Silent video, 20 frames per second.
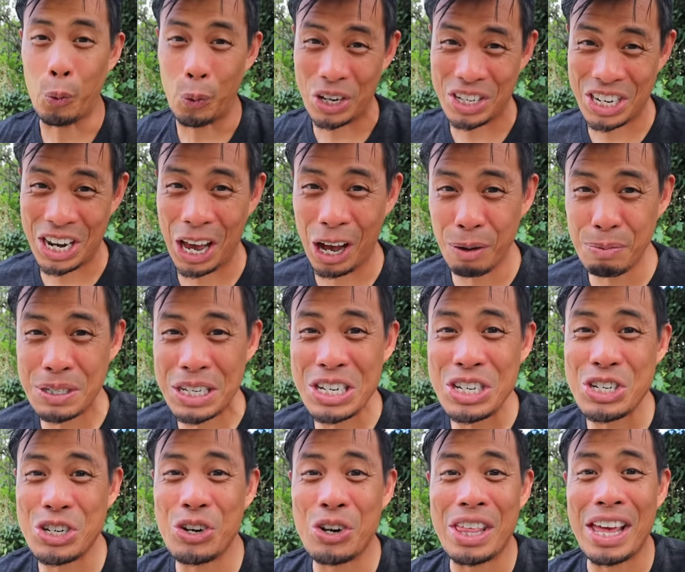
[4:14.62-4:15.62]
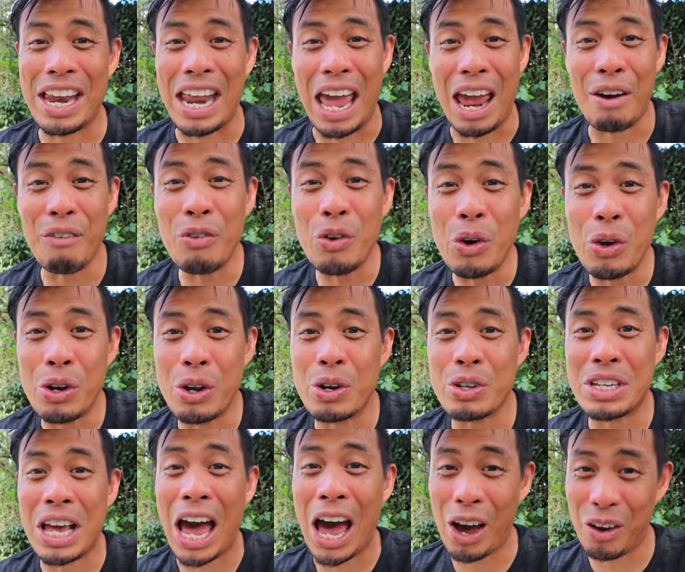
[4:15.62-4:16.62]
which helps ensure that everyone knows
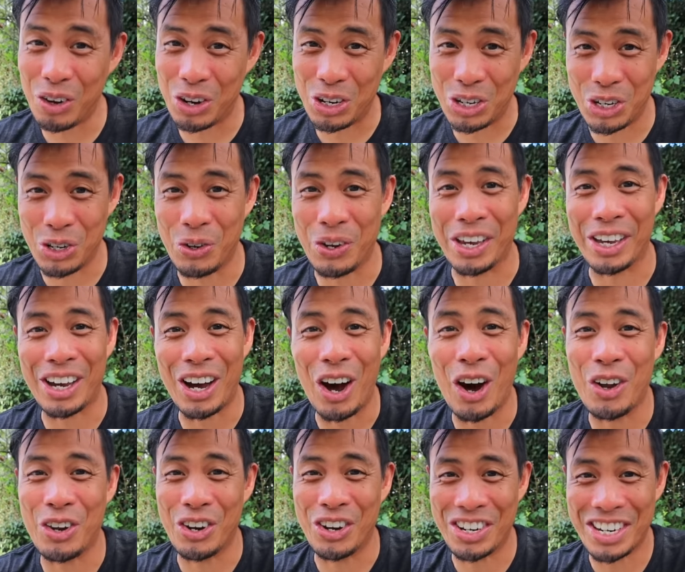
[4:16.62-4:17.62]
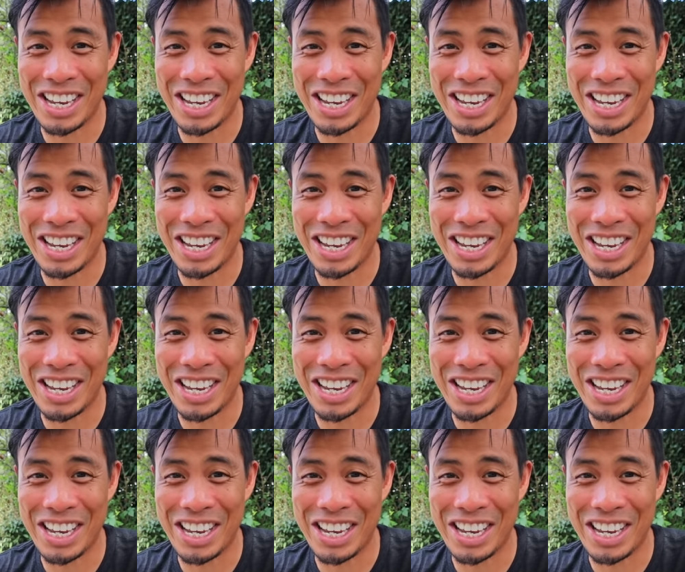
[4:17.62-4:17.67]
how you're doing on your